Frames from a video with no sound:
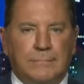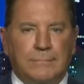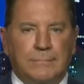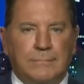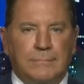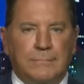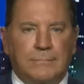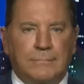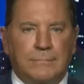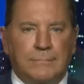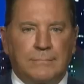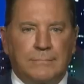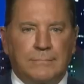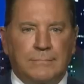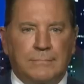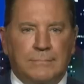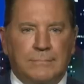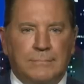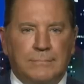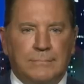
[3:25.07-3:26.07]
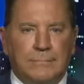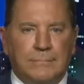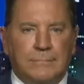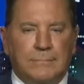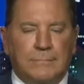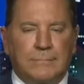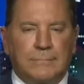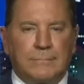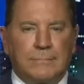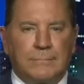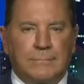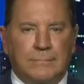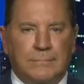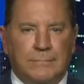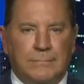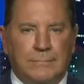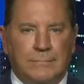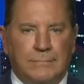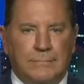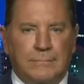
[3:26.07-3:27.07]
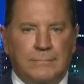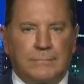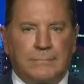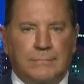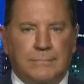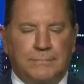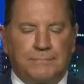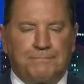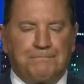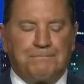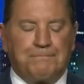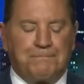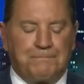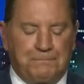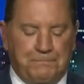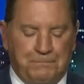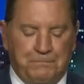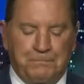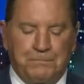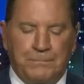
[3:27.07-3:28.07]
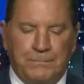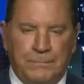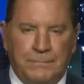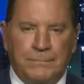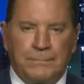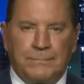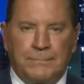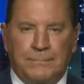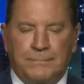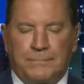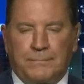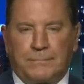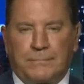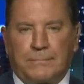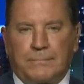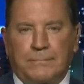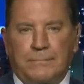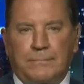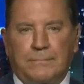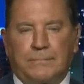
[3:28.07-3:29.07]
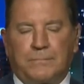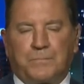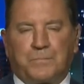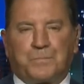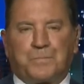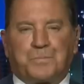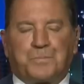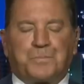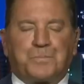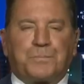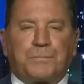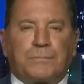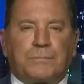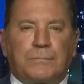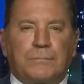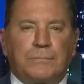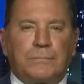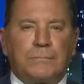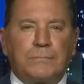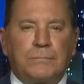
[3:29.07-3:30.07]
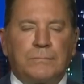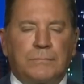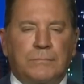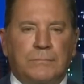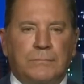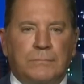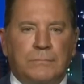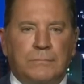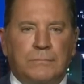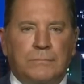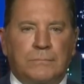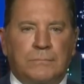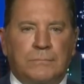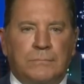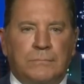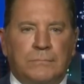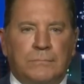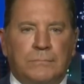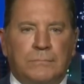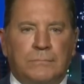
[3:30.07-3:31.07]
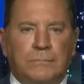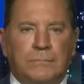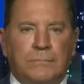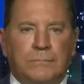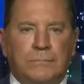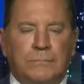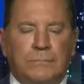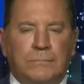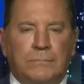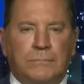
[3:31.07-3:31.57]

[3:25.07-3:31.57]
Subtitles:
(silent)